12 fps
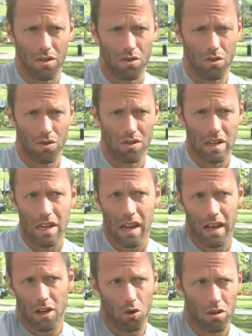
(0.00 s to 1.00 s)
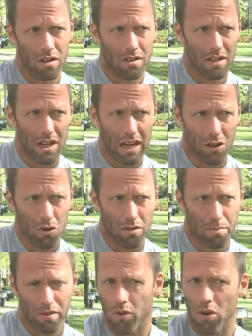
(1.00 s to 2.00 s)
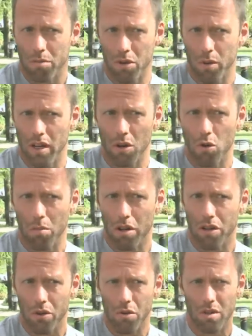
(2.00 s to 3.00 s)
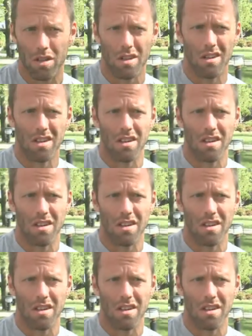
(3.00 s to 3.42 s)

so sadly I couldn't I couldn't perform the way I normally do, and uh,